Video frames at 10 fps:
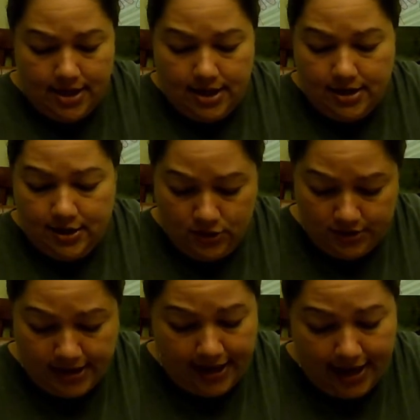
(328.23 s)
did you
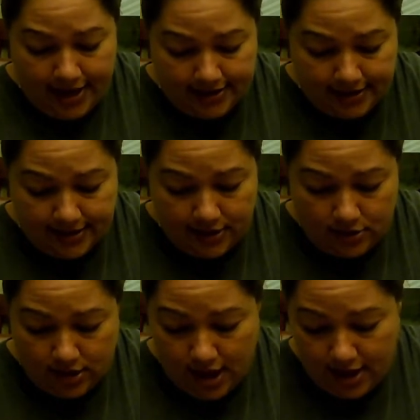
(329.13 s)
say it has a little
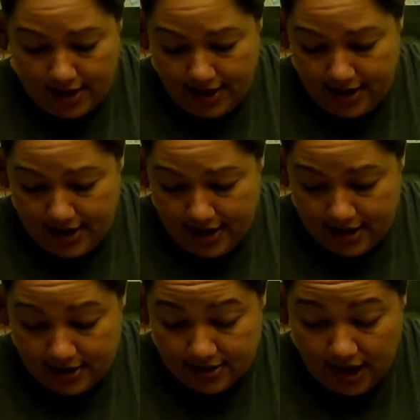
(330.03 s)
line and a
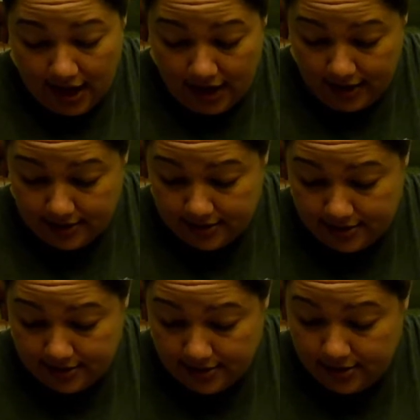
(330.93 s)
dot?
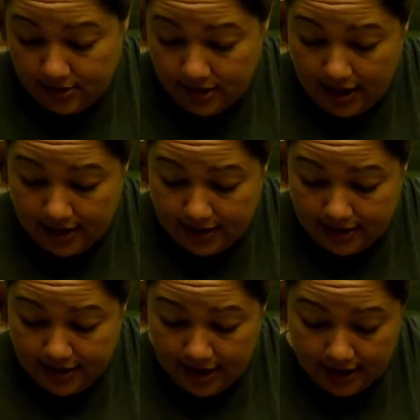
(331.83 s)
A little line and a
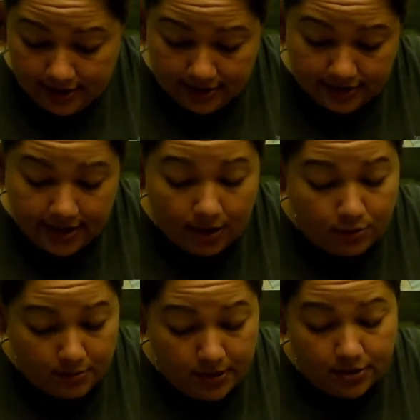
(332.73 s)
dot? That would
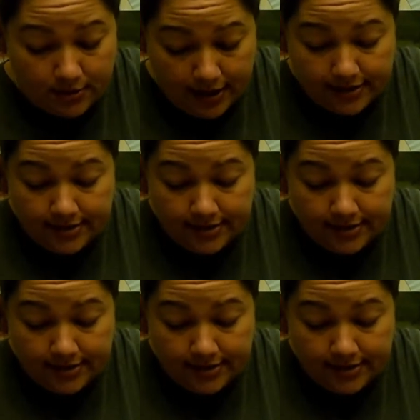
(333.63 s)
be correct.